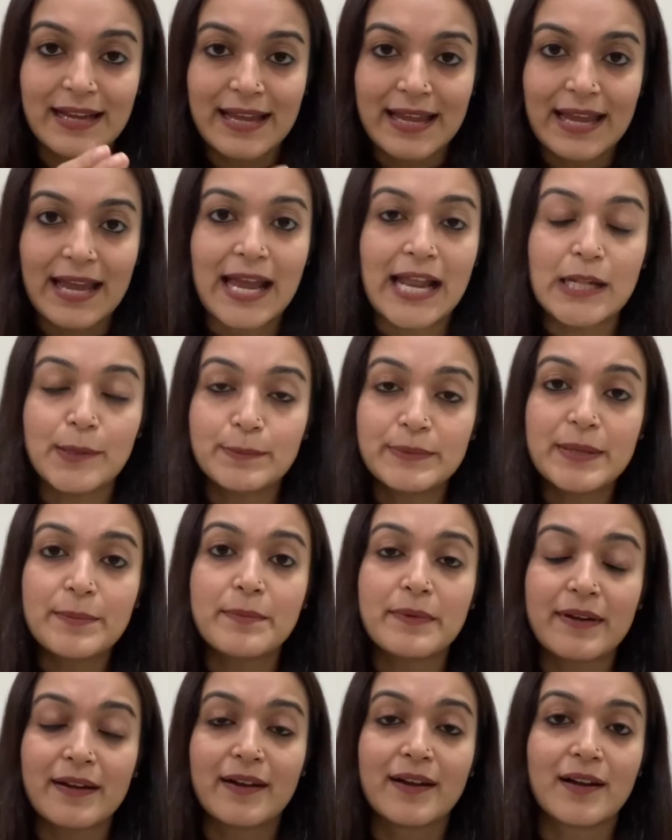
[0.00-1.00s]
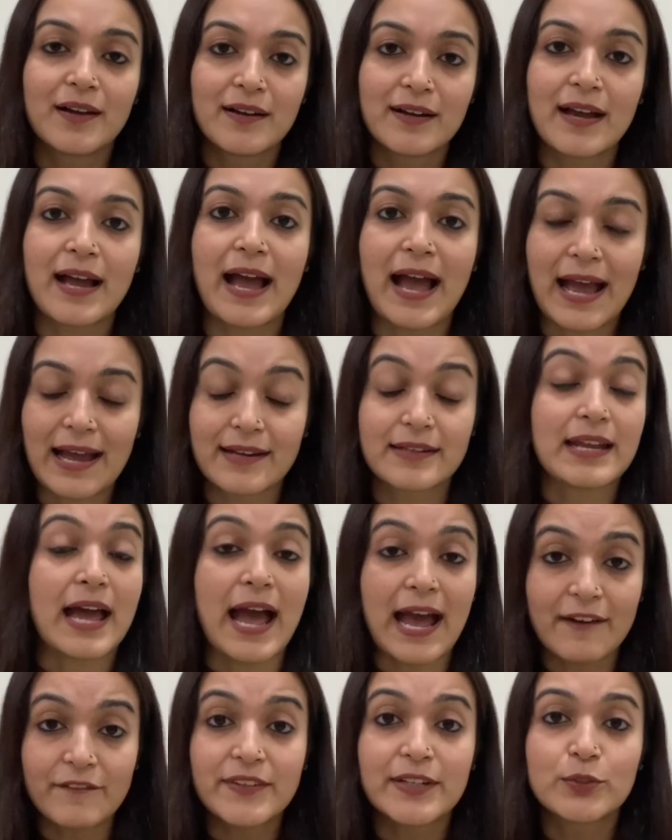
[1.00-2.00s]
Help them and
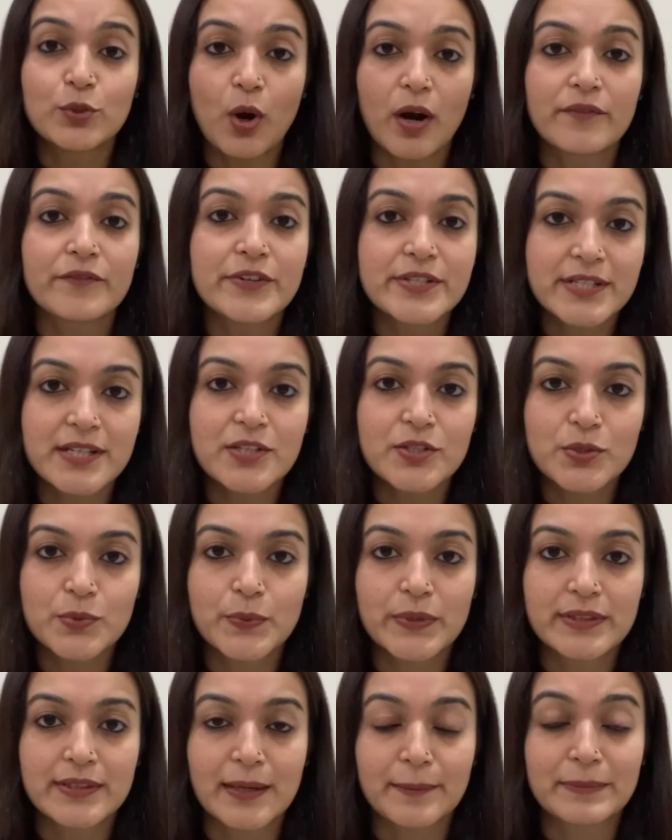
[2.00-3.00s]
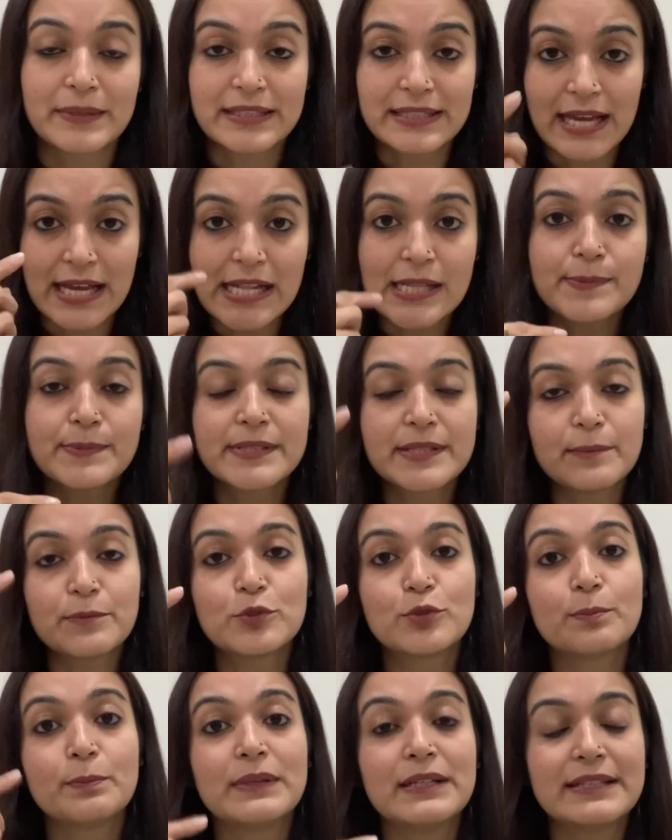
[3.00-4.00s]
have that conversation with them that helps them to
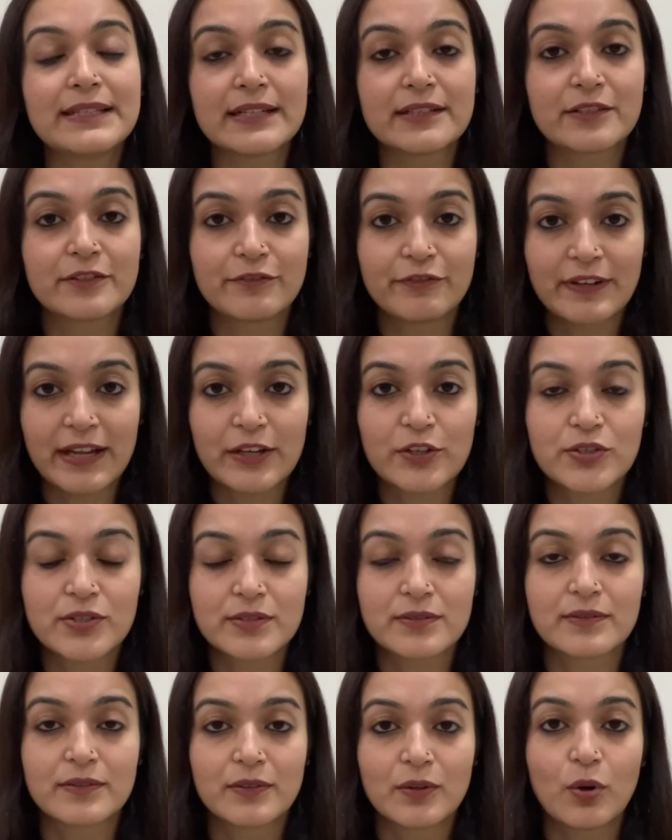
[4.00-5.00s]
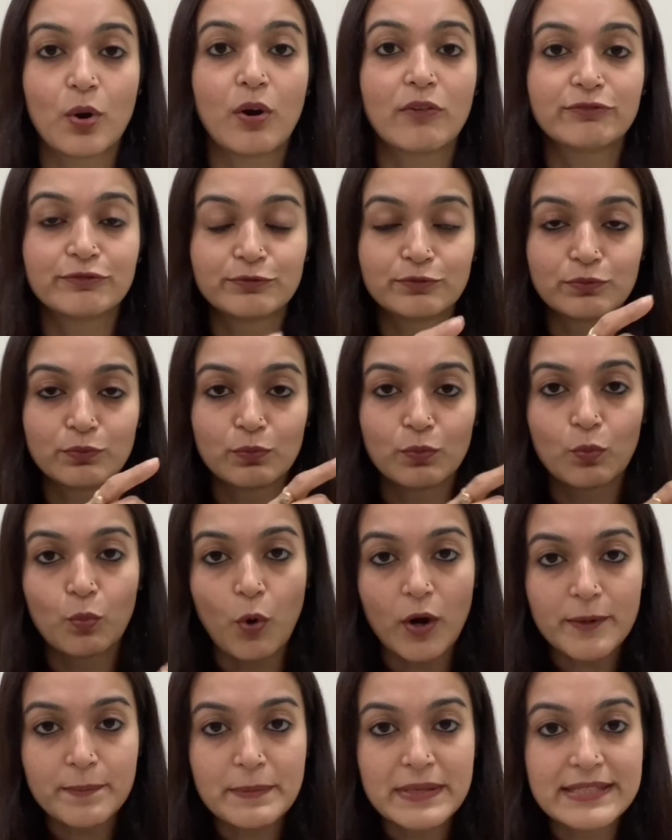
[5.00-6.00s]
build that reflection of
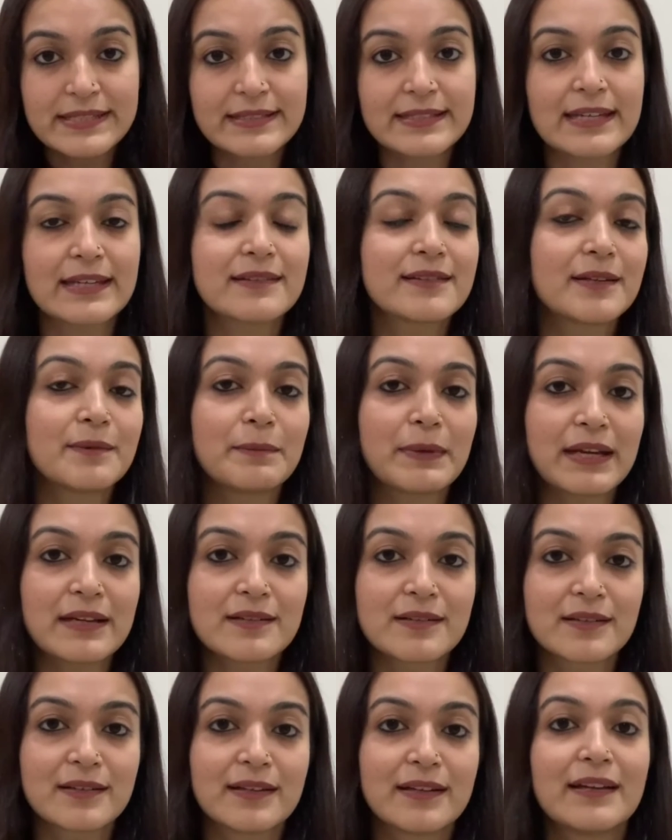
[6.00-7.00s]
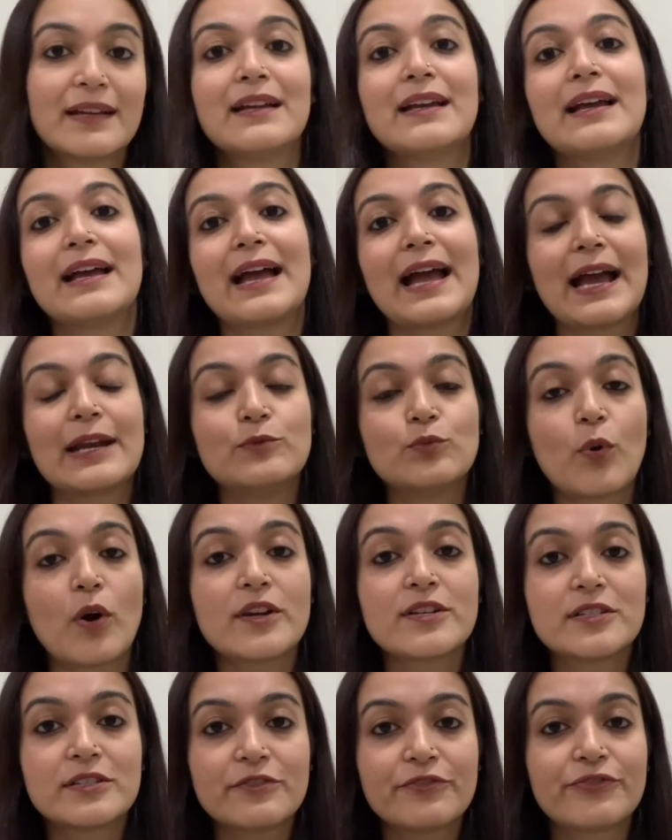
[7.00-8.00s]
what mistake they made and
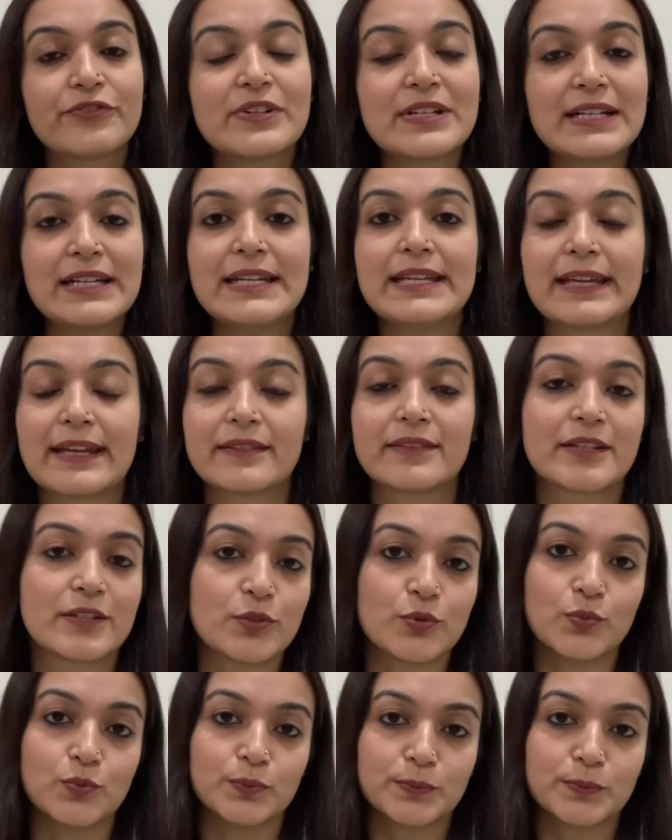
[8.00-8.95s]
what differently can they do.